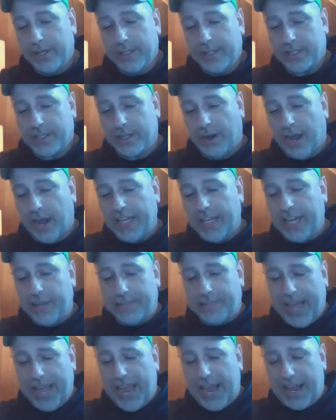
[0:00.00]
So I
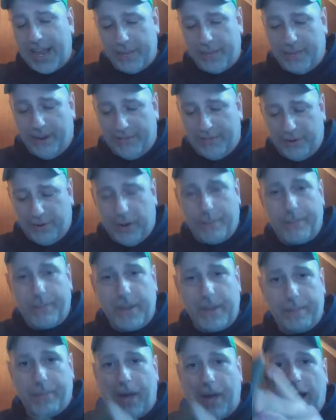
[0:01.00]
keep that in my front
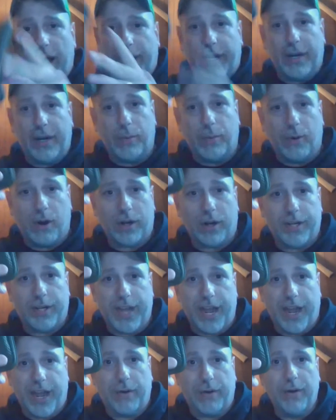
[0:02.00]
bib pocket at work
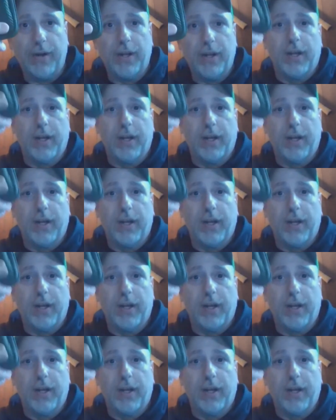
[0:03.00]
now.